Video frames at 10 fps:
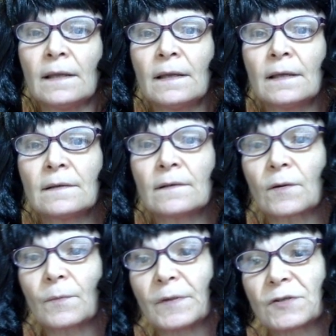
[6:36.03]
and
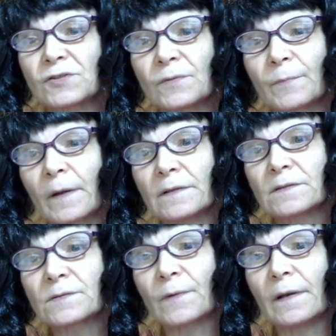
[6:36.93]
their bishop
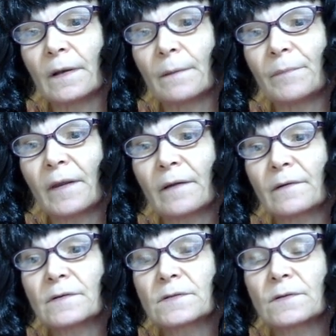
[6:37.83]
cuts right up
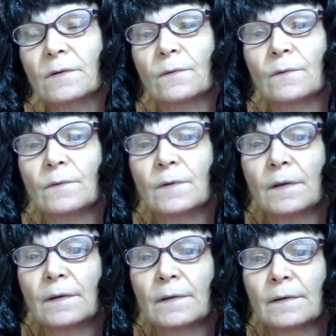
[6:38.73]
there, so
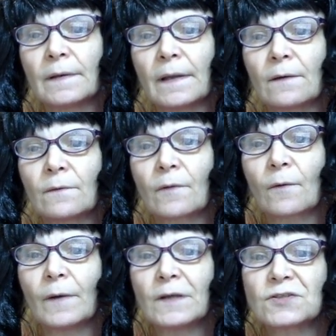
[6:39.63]
now the
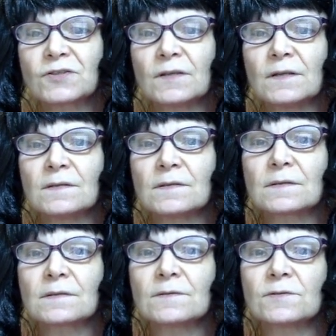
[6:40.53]
question
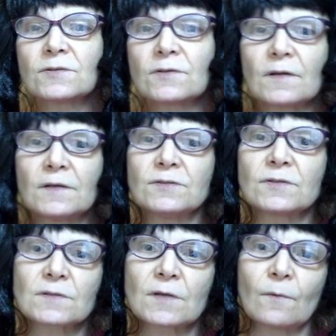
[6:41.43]
is, should I
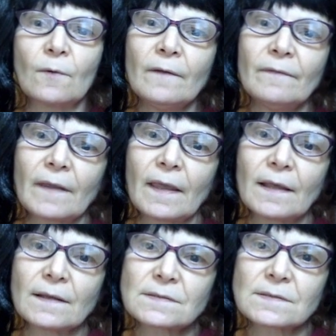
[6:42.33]
just go on the
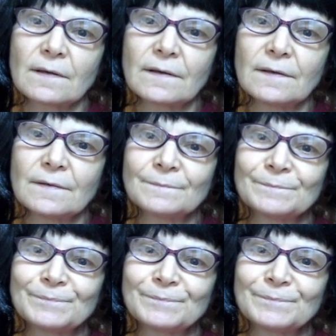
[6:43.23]
king's side?